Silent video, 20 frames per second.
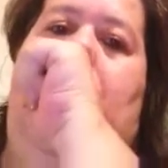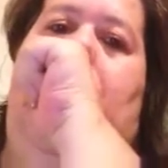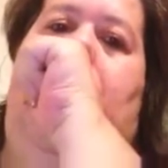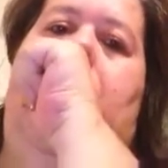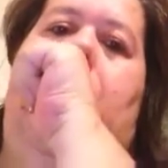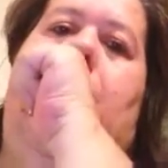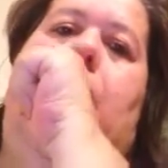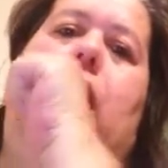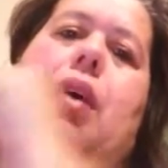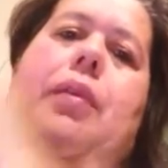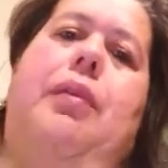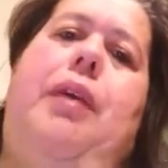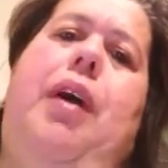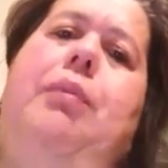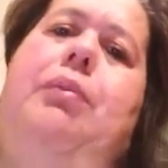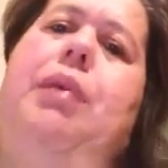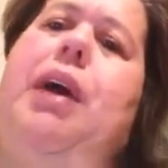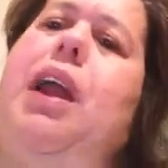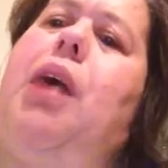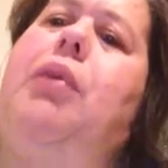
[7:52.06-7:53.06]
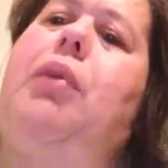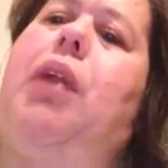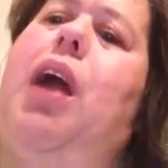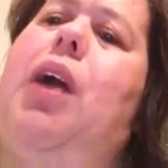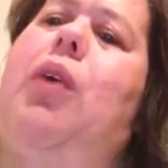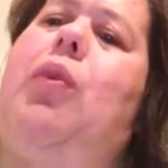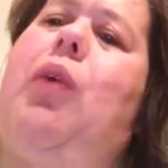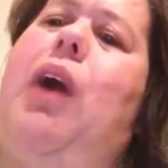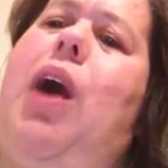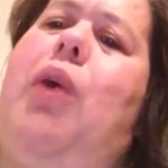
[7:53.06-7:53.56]
but I'm
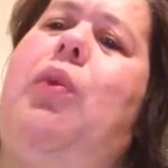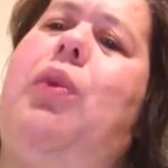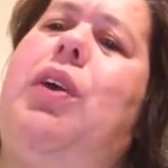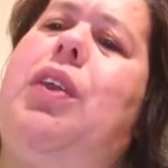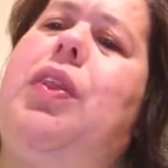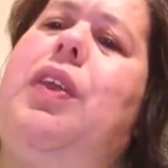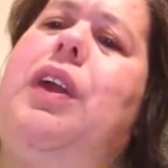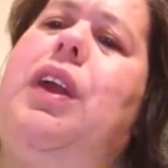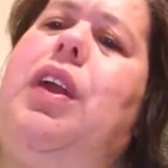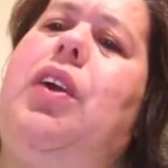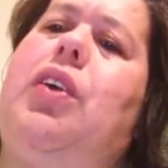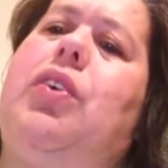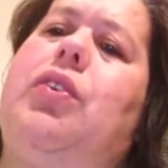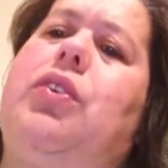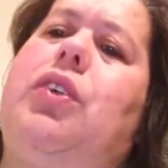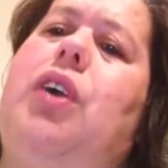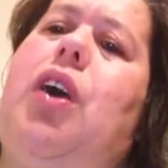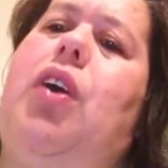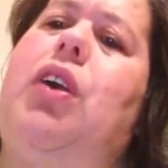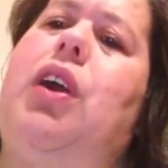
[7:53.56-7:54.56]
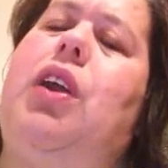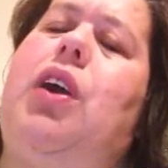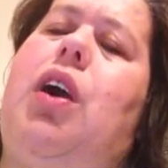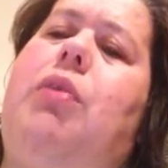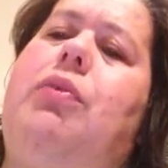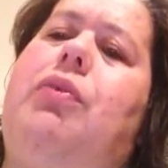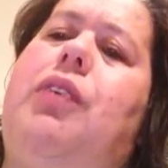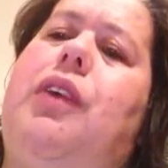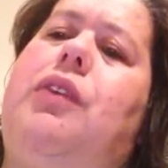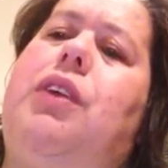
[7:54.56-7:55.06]
like, wow, where did the years go? You know,
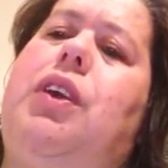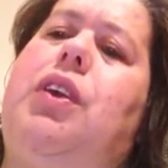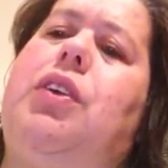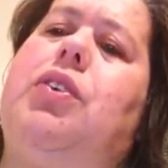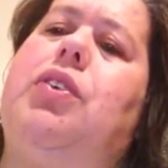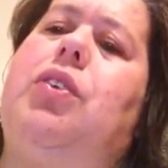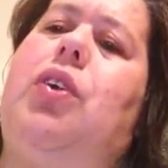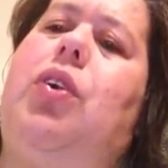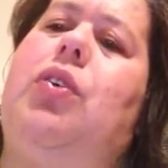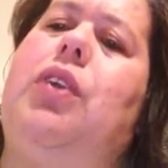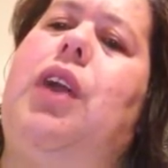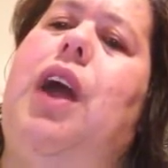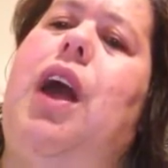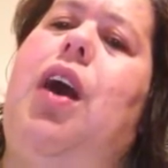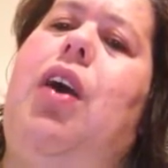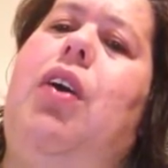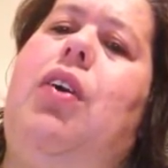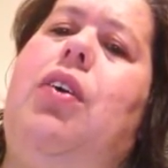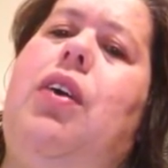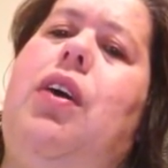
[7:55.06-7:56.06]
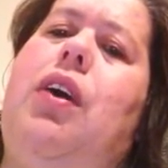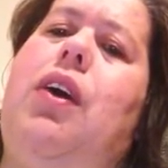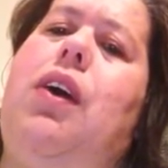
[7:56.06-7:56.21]
I'm 50 years old now.